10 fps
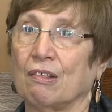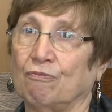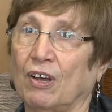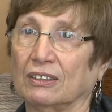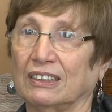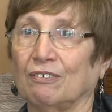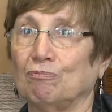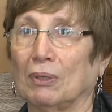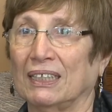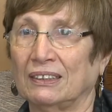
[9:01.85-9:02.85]
the Funks
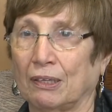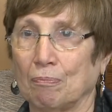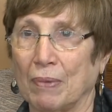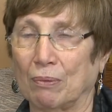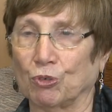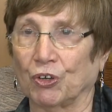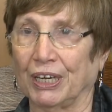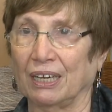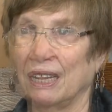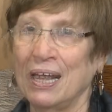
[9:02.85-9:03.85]
of Blessed Memory.
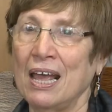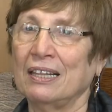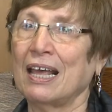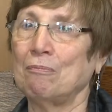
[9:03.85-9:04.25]
Mm -hmm. They